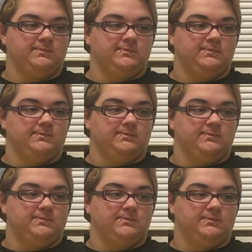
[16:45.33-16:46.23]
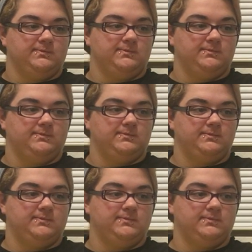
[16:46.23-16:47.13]

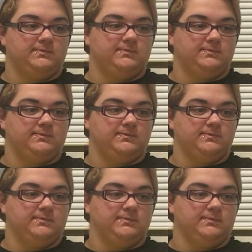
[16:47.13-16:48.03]
(silent)